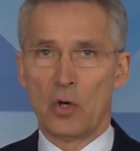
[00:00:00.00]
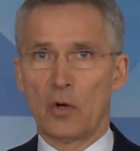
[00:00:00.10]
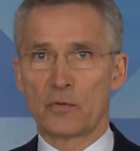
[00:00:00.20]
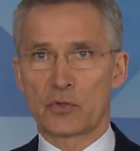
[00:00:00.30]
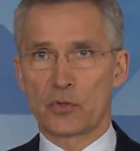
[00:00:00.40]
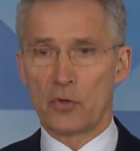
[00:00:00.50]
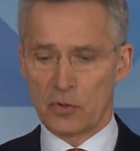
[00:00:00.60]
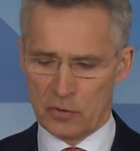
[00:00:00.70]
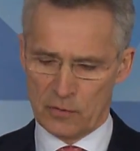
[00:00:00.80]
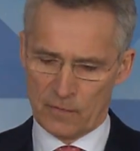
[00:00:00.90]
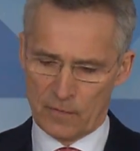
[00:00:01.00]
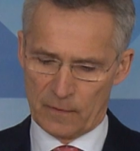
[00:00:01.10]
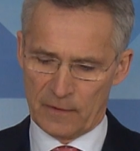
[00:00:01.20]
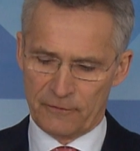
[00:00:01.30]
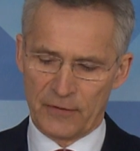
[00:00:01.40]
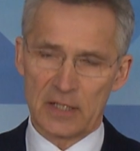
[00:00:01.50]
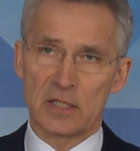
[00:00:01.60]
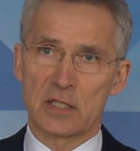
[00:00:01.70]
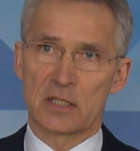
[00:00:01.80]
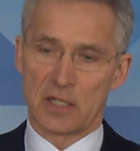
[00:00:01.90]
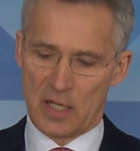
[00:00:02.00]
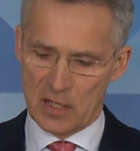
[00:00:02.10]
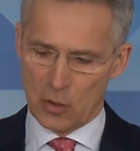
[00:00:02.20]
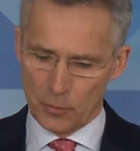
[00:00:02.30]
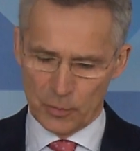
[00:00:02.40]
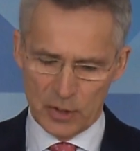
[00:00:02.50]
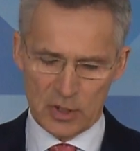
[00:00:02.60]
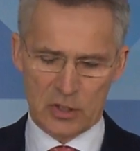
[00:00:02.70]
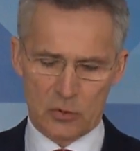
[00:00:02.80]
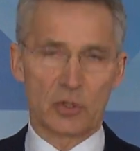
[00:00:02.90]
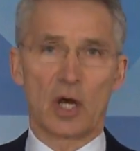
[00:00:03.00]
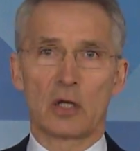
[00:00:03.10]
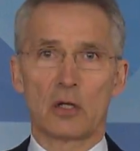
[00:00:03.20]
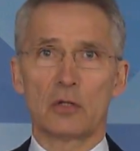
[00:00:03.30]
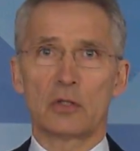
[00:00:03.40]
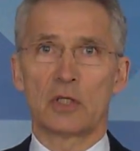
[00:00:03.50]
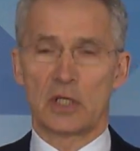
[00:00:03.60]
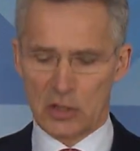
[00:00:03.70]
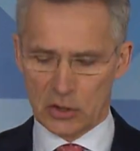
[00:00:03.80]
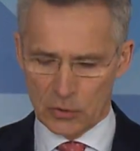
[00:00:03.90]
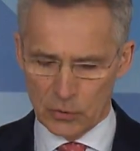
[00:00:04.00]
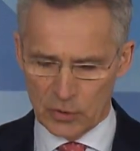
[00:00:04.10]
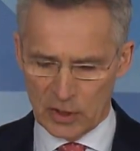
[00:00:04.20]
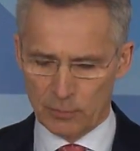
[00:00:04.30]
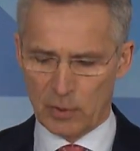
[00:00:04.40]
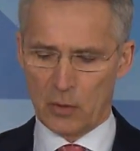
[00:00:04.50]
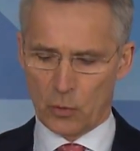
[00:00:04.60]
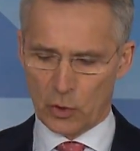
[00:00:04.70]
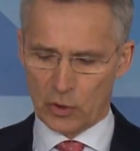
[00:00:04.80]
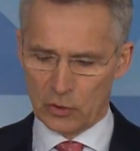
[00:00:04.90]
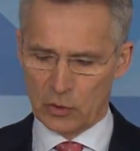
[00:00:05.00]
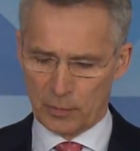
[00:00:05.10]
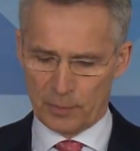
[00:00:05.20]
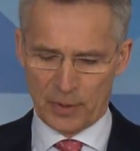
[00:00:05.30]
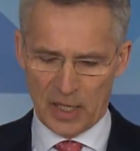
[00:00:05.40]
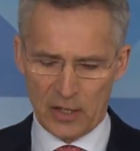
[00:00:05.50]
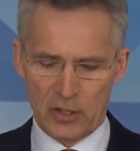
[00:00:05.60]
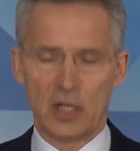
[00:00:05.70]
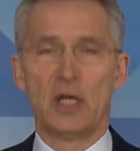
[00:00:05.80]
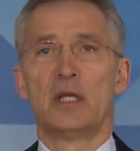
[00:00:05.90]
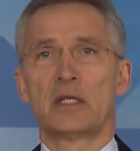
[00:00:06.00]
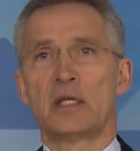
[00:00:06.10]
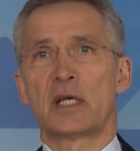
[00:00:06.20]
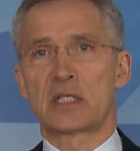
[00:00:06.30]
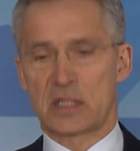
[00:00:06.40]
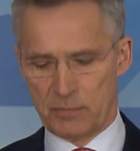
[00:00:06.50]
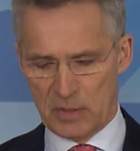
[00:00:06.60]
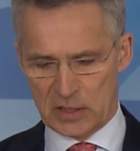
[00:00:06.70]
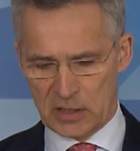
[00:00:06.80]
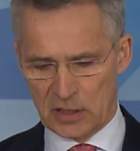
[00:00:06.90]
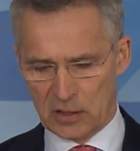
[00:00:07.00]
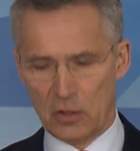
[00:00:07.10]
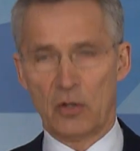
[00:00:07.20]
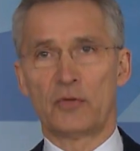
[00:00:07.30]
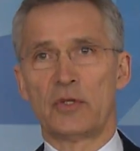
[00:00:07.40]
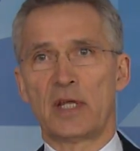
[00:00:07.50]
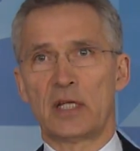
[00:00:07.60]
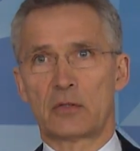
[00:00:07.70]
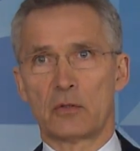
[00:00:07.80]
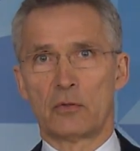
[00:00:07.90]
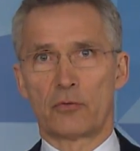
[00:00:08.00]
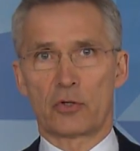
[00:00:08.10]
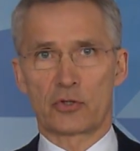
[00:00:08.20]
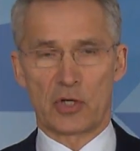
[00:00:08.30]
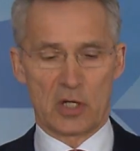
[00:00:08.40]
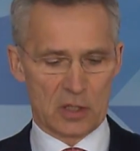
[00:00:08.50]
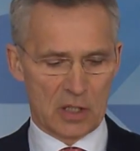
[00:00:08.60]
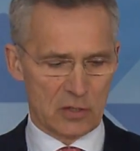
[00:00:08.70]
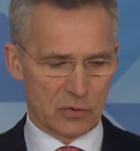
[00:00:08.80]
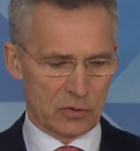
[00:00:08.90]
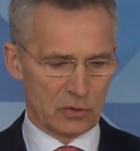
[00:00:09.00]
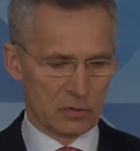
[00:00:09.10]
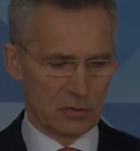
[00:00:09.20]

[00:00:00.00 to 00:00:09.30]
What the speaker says: of strong defense and openness to dialogue, including by working to prepare the next meeting of the NATO-Russia Council.